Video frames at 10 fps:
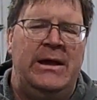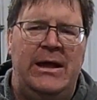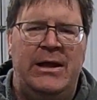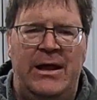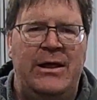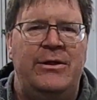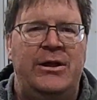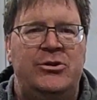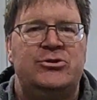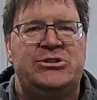and, and
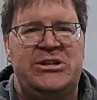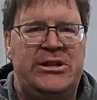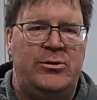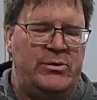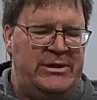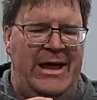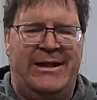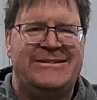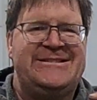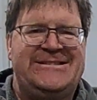then you're dealing with
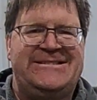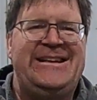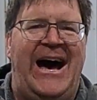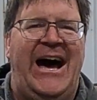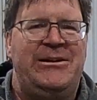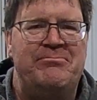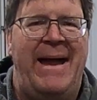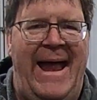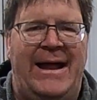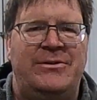that sod
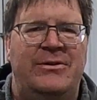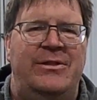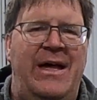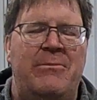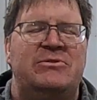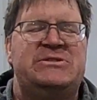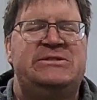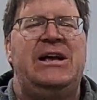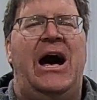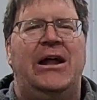mat. That
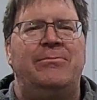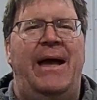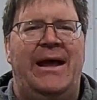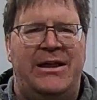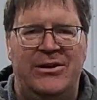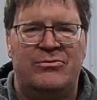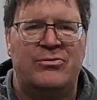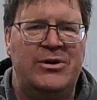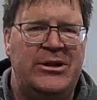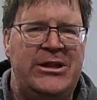sod mat can
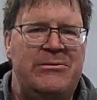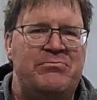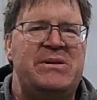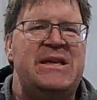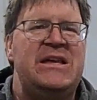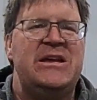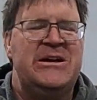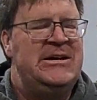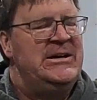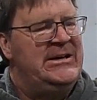really
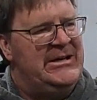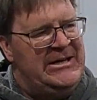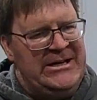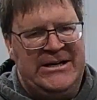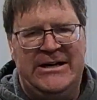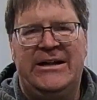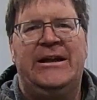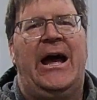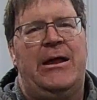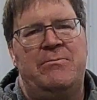be a
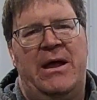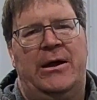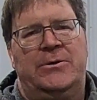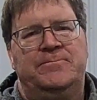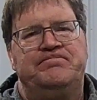nightmare.